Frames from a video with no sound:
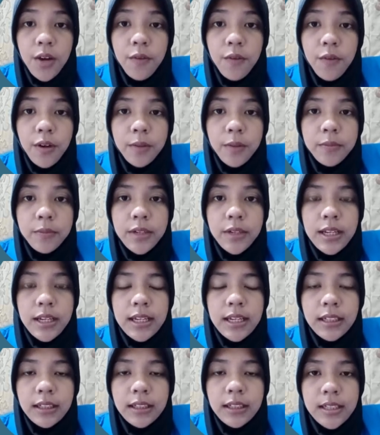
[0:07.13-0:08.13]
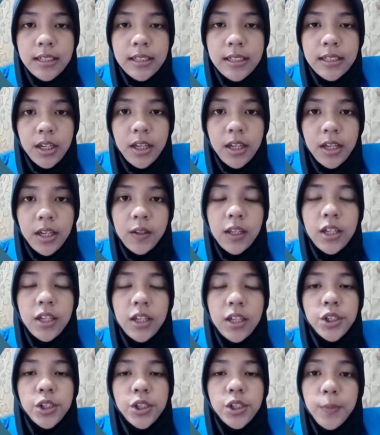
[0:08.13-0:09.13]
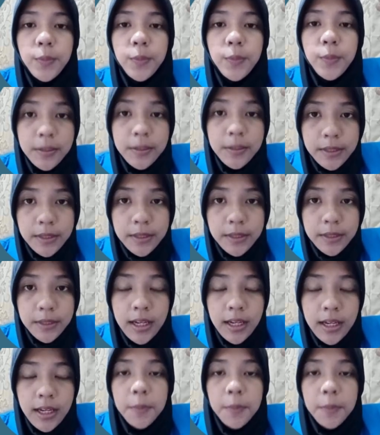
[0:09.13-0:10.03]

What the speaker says: from the English Education Department,